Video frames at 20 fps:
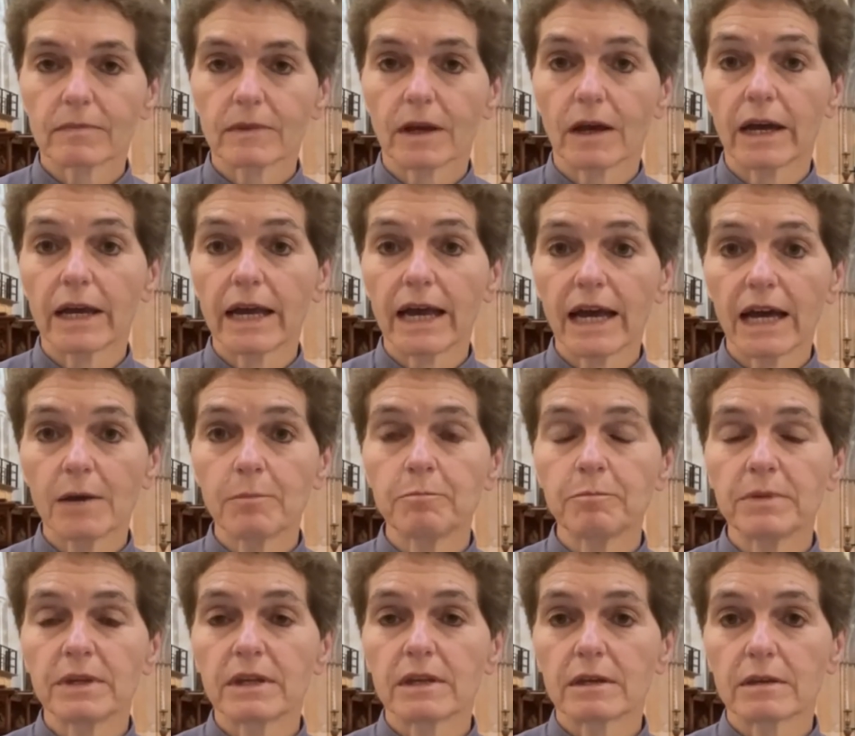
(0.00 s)
"I am
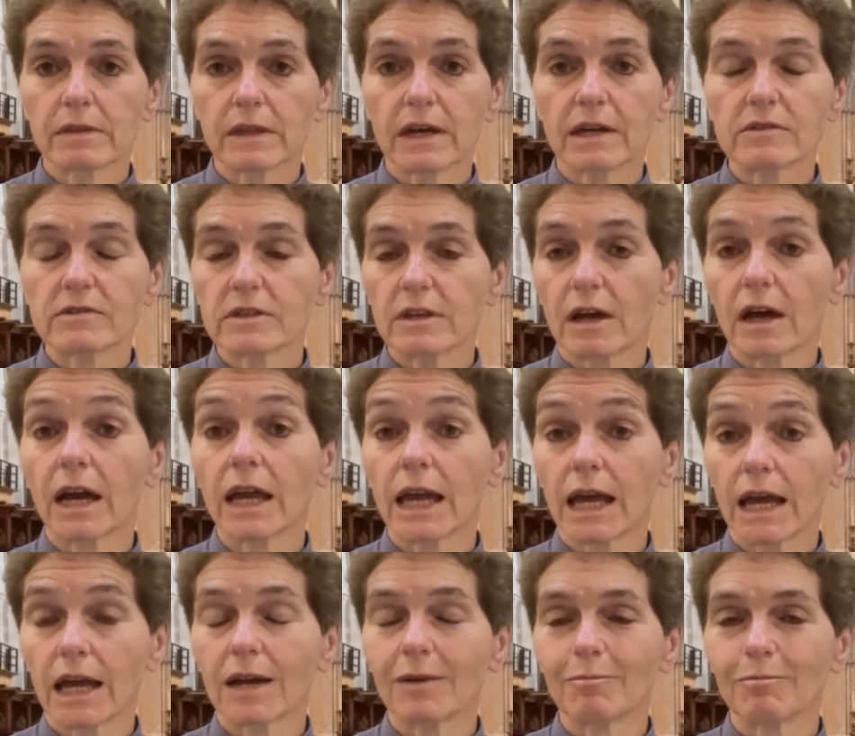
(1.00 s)
that I
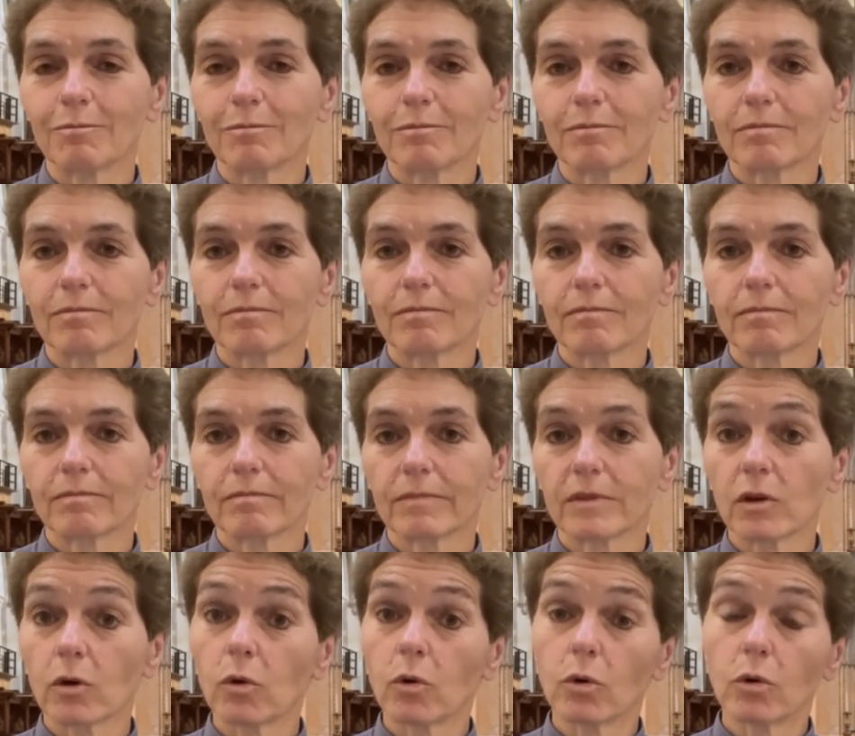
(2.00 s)
am,"
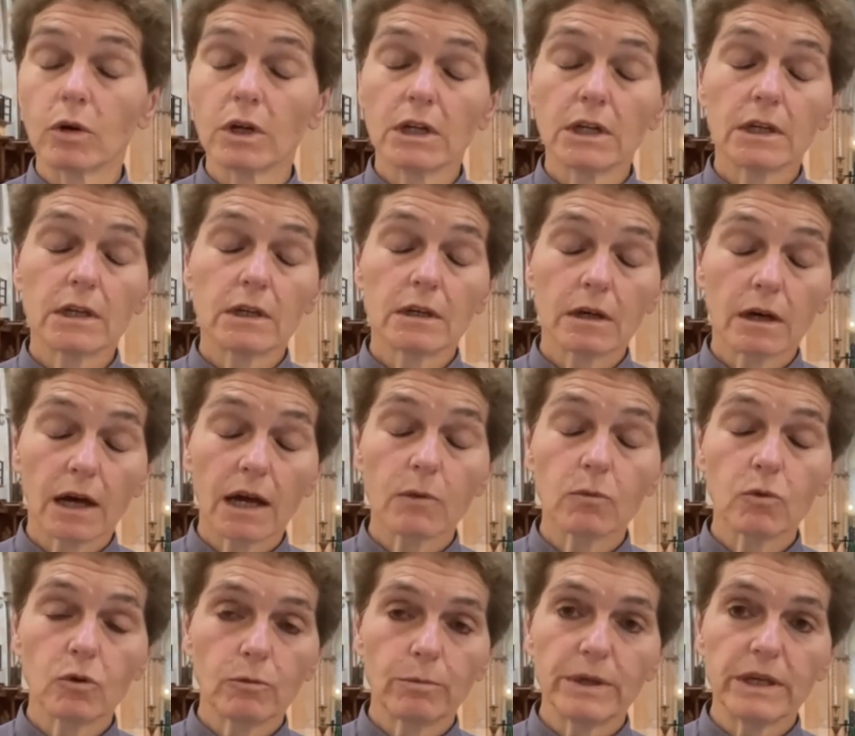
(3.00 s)
or "I
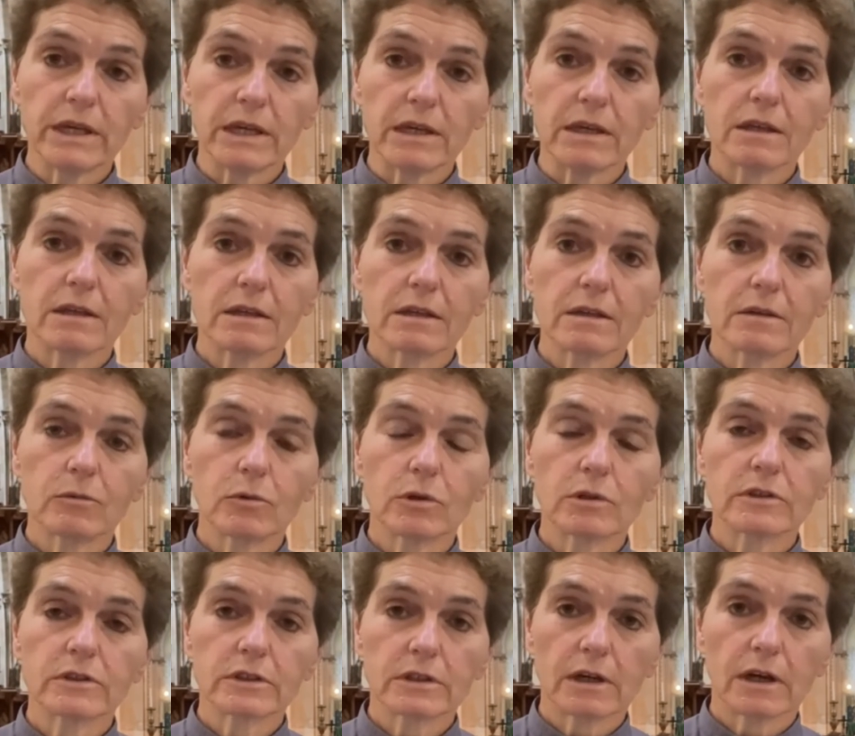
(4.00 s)
will be
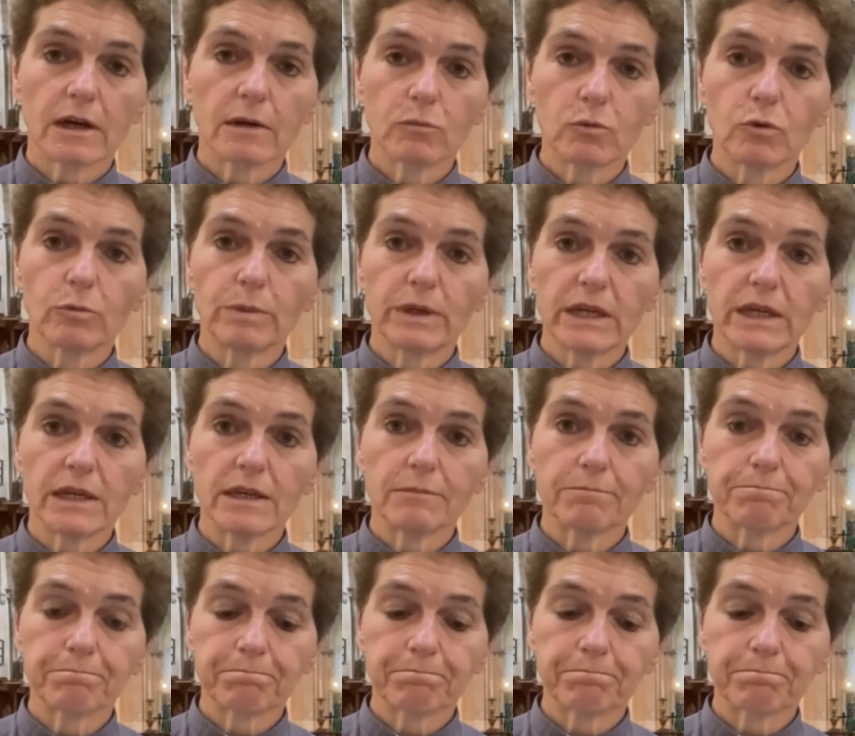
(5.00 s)
what I will be."